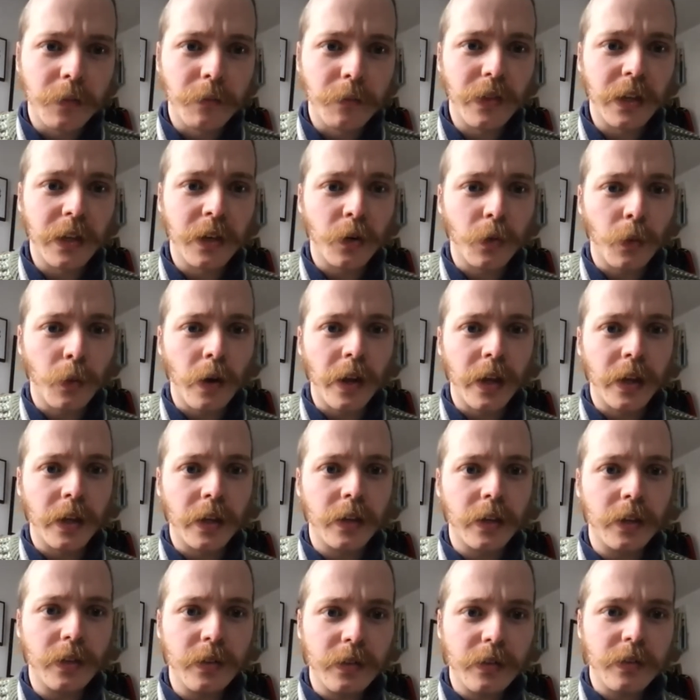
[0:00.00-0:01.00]
in a
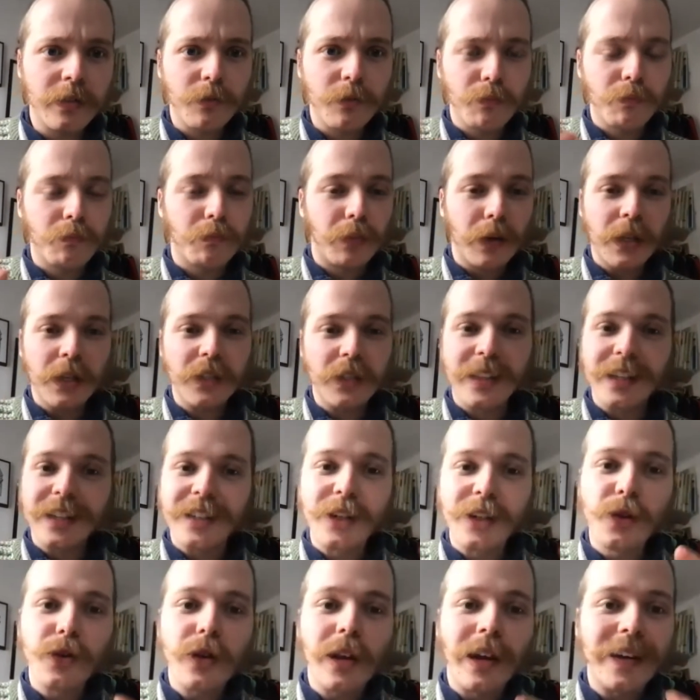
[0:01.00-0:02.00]
way, because there's
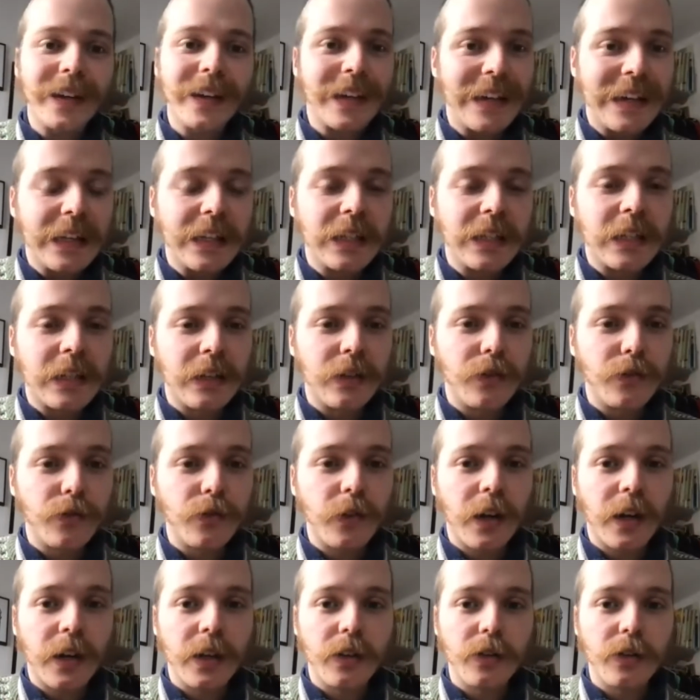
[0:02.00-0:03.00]
no like cohesive
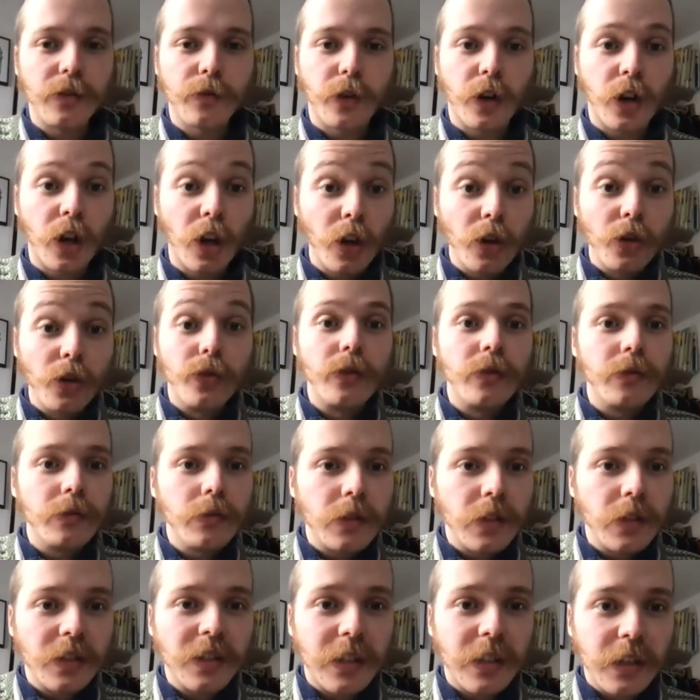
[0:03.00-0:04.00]
kind of glue
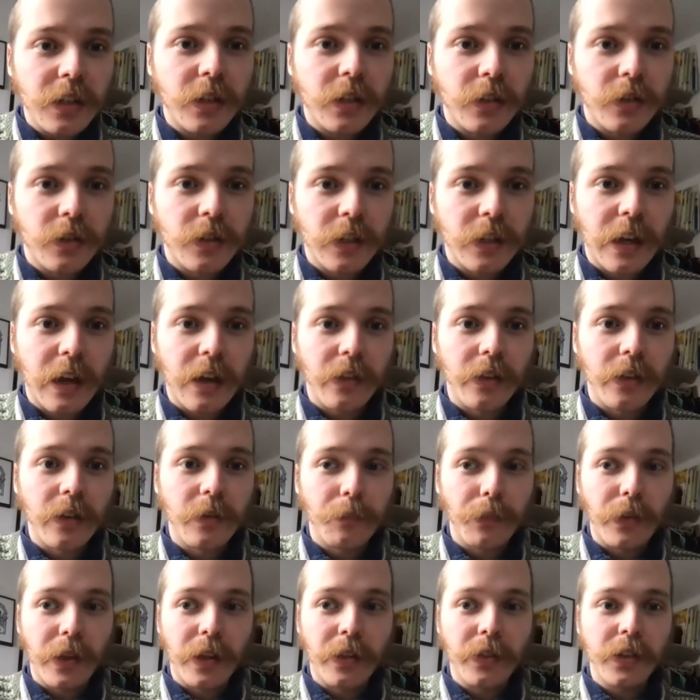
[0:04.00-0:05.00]
that sticks you together.
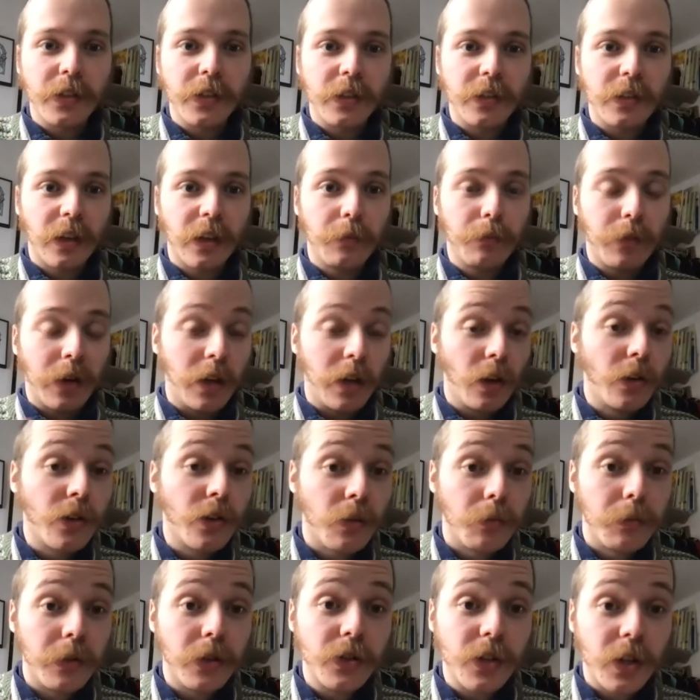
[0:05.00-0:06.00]
And this is like my
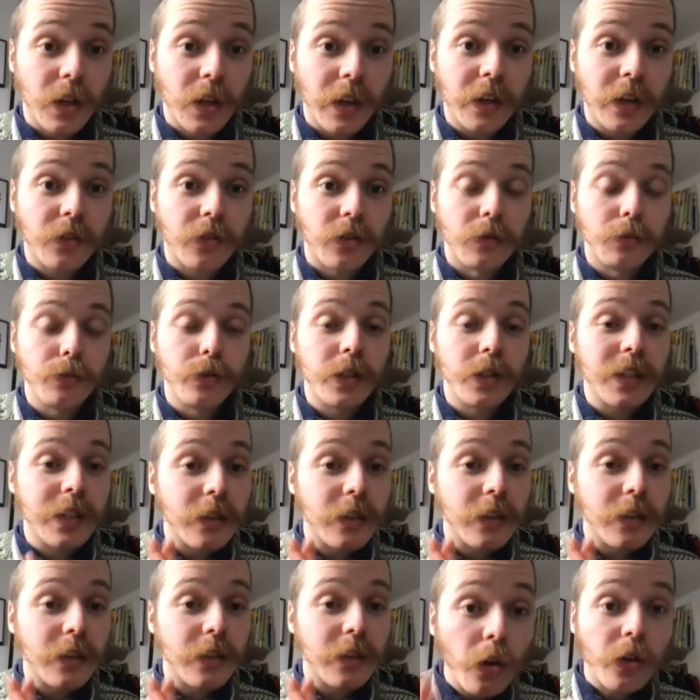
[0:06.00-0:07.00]
local mutual aid group, which did
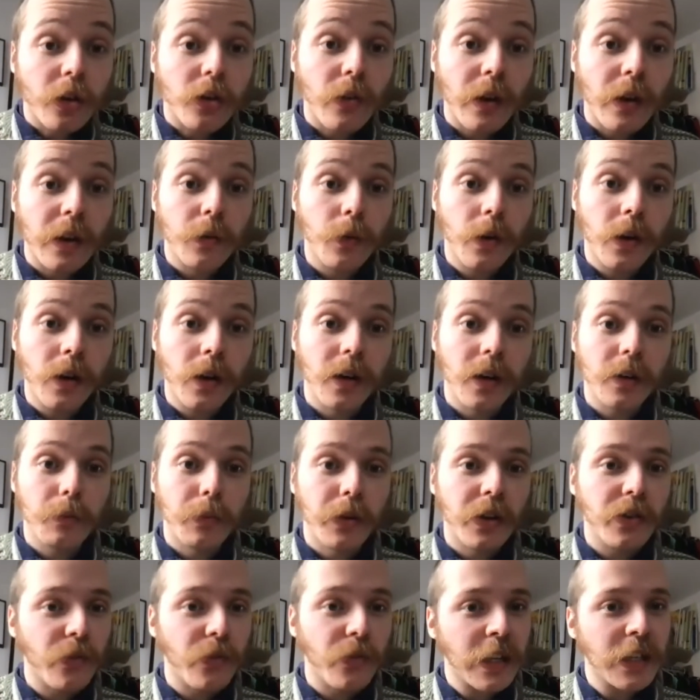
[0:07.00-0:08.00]
a lot of great work,
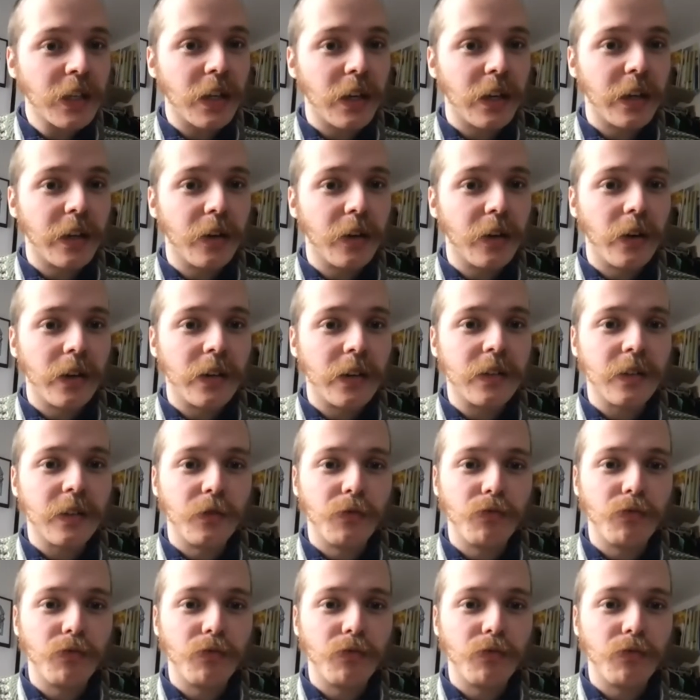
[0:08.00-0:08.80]
but eventually got into